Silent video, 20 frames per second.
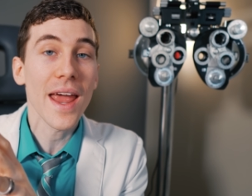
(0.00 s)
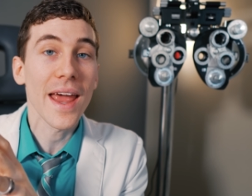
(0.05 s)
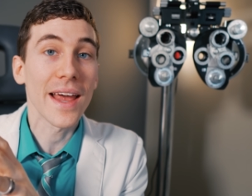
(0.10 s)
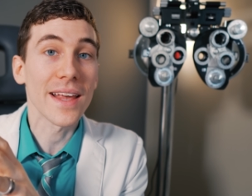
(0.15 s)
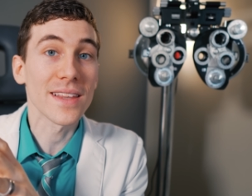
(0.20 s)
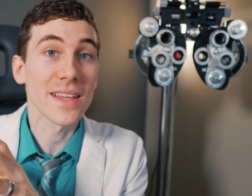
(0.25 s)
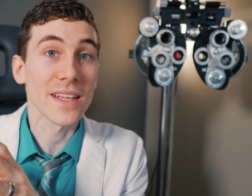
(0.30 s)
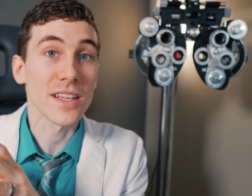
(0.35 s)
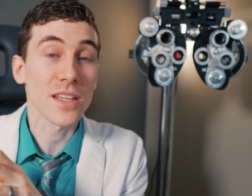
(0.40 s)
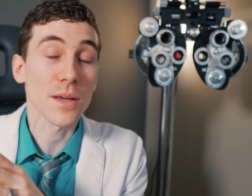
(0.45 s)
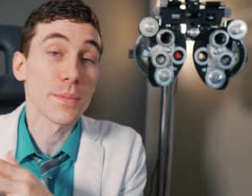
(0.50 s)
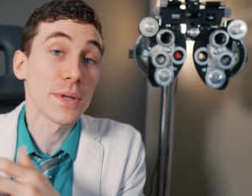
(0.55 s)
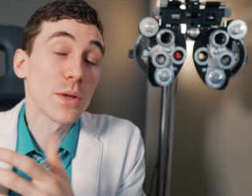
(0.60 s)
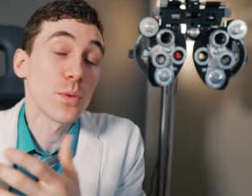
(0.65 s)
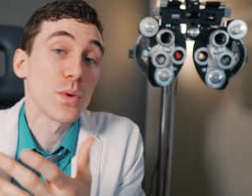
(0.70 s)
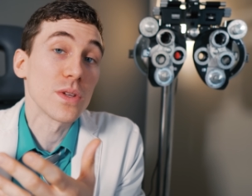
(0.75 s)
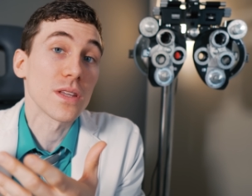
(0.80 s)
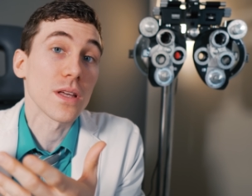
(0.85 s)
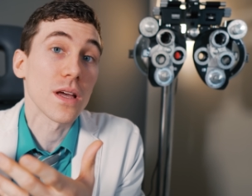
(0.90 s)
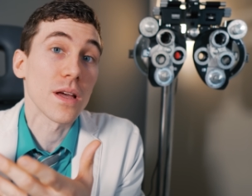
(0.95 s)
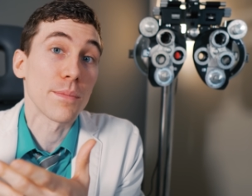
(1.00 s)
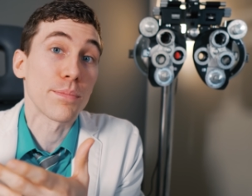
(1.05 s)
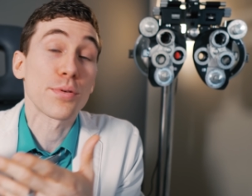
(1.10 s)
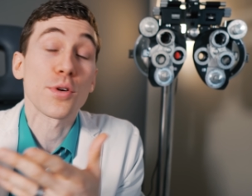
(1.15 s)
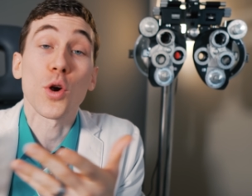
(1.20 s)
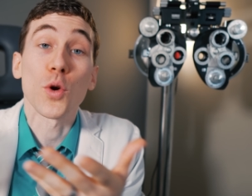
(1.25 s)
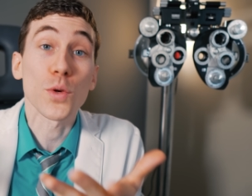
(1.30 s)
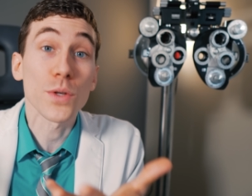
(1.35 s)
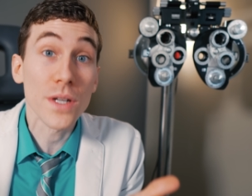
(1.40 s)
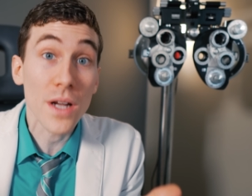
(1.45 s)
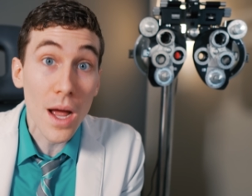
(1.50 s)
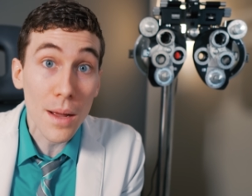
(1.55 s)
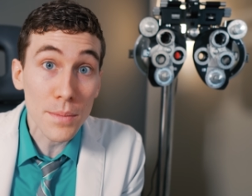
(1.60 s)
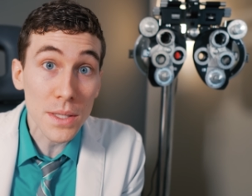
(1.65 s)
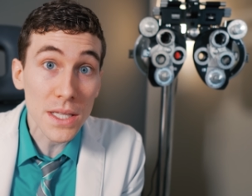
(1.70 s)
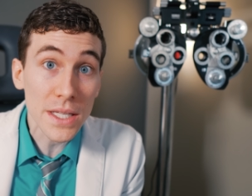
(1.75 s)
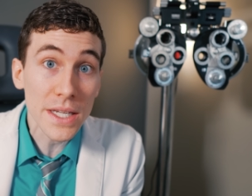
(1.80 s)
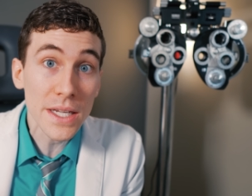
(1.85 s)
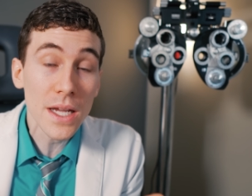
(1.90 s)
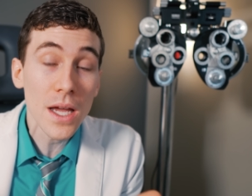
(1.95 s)
as in somebody with a
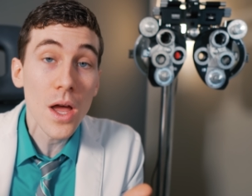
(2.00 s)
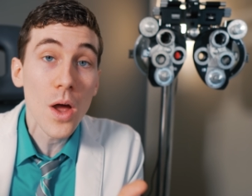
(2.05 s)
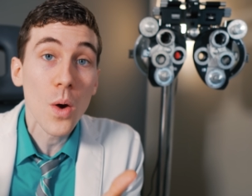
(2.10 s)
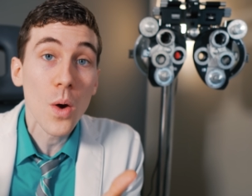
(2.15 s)
protanomaly,